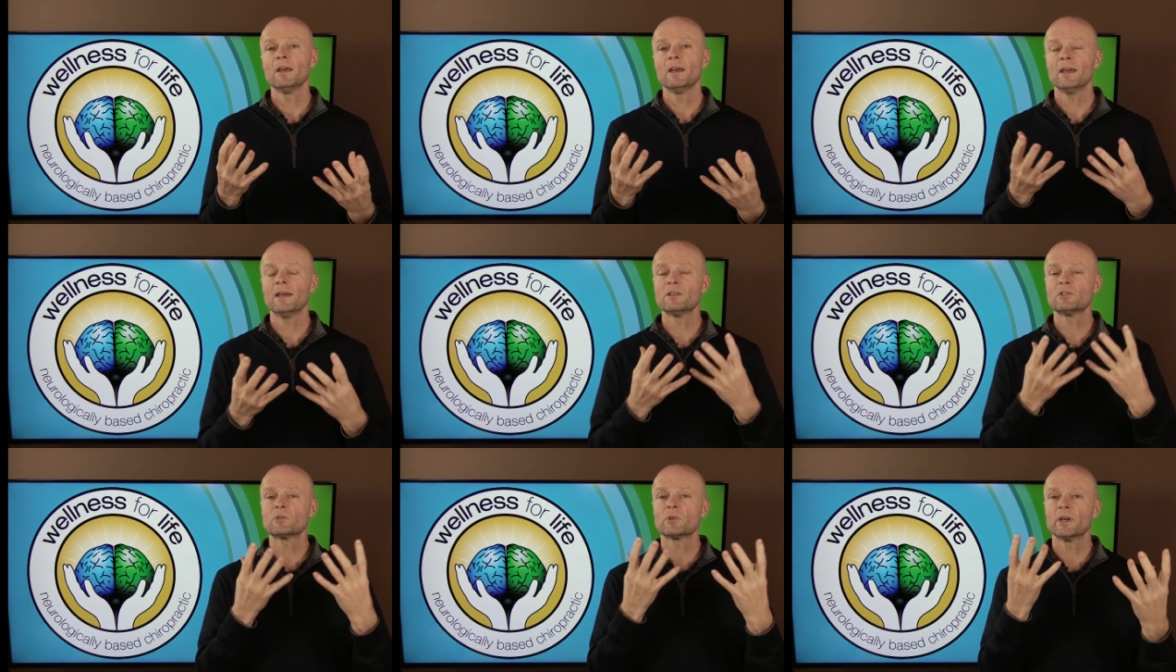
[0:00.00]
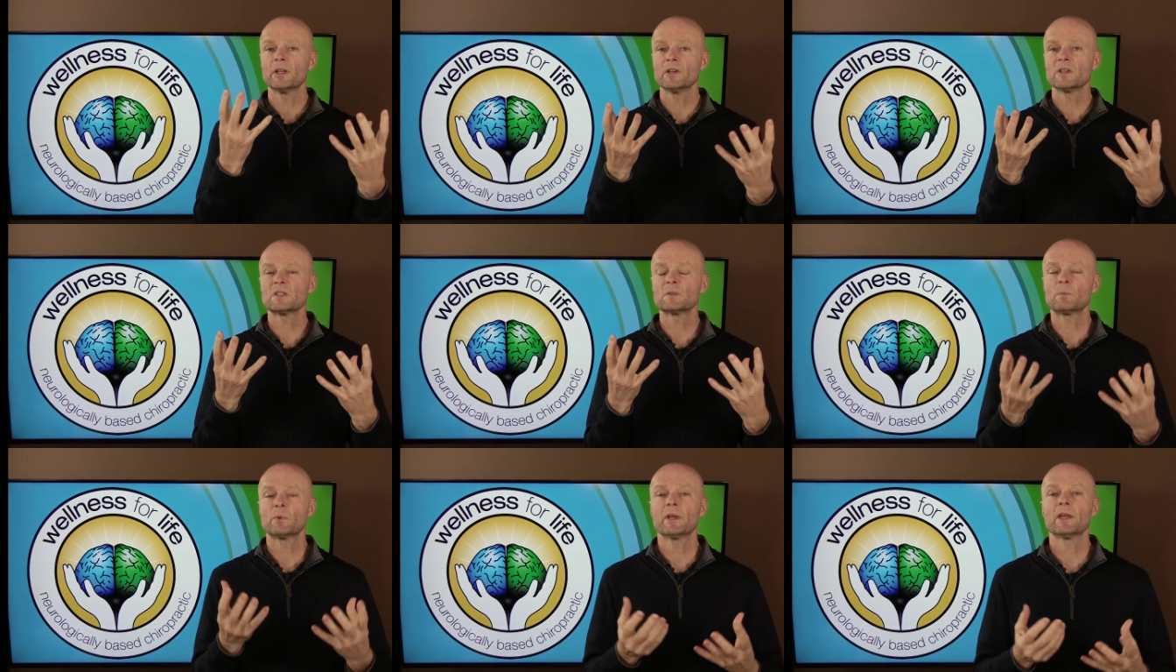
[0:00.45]
and try to
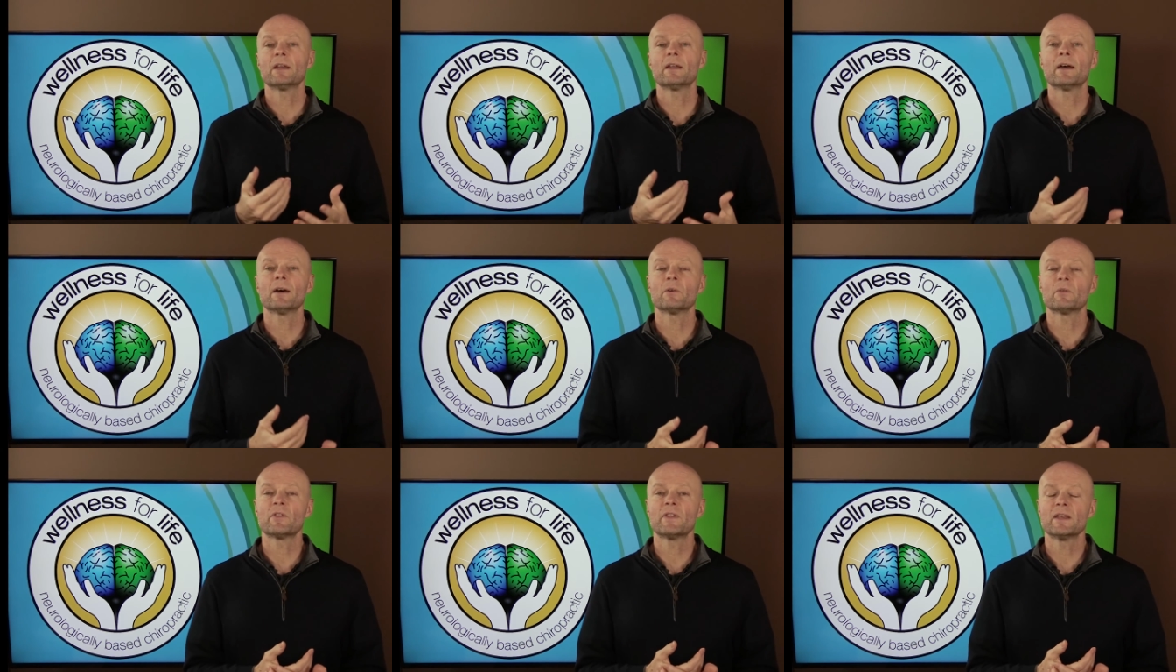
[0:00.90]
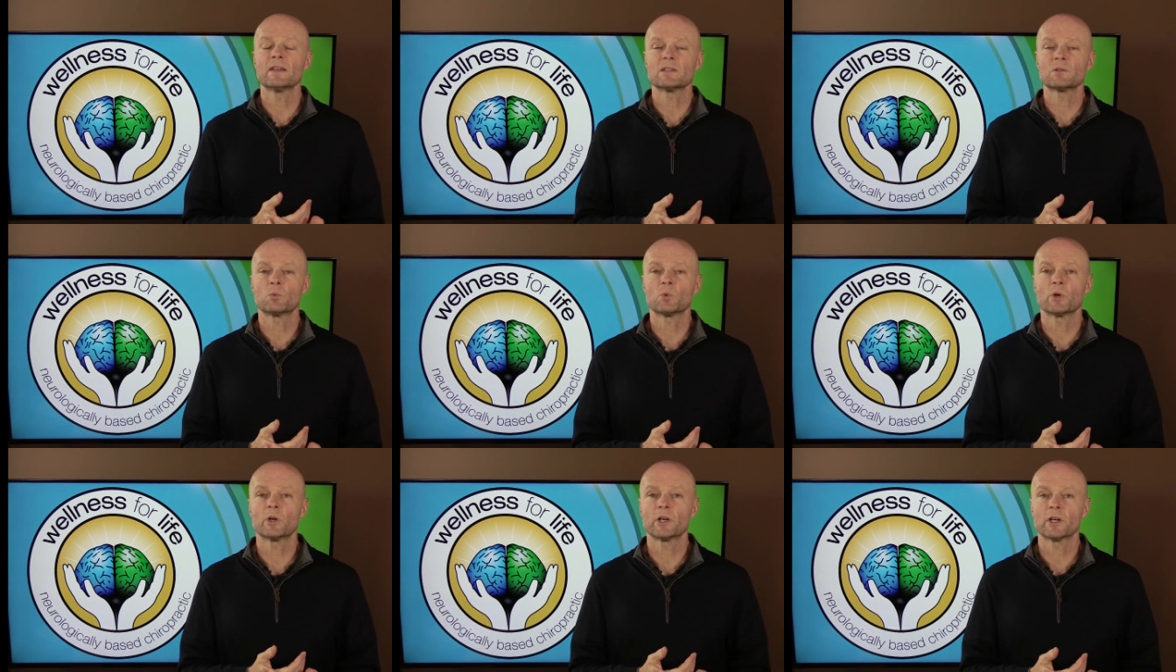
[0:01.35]
explain how things
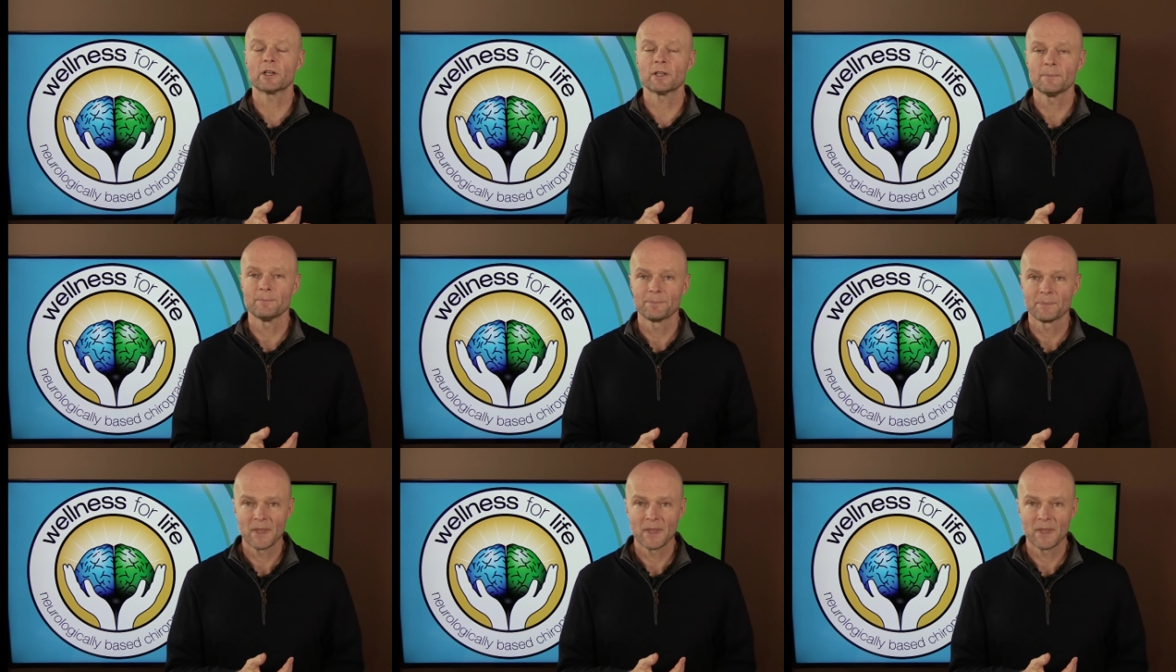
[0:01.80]
work.